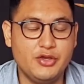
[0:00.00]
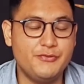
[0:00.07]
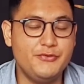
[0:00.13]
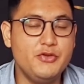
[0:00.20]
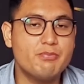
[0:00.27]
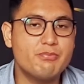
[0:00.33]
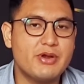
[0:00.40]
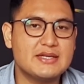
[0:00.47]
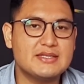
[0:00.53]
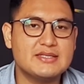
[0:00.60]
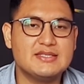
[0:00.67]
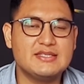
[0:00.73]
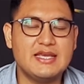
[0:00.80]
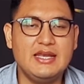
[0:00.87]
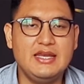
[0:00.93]
If you
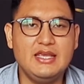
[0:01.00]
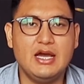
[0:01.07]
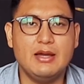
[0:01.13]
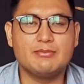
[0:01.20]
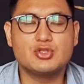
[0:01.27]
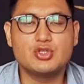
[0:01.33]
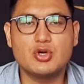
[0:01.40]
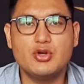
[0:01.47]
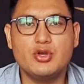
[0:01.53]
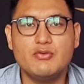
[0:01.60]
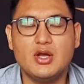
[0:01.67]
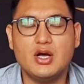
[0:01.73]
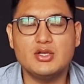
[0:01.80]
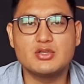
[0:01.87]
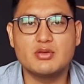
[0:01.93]
practice daily, I'm sure you
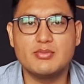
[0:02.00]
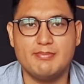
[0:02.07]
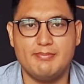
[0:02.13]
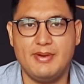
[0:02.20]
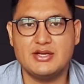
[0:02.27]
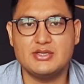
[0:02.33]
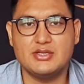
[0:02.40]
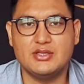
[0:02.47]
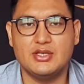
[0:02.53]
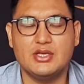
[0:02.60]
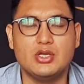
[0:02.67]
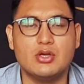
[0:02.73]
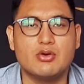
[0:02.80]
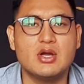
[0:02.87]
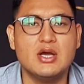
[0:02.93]
will also be better than
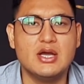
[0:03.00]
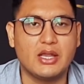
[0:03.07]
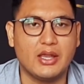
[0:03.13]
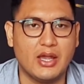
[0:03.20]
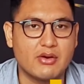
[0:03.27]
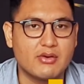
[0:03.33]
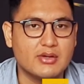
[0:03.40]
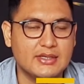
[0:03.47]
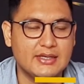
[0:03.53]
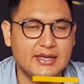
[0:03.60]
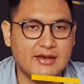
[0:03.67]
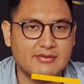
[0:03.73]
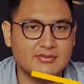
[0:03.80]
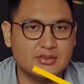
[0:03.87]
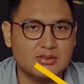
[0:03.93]
your current
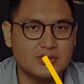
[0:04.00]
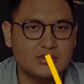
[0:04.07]
level.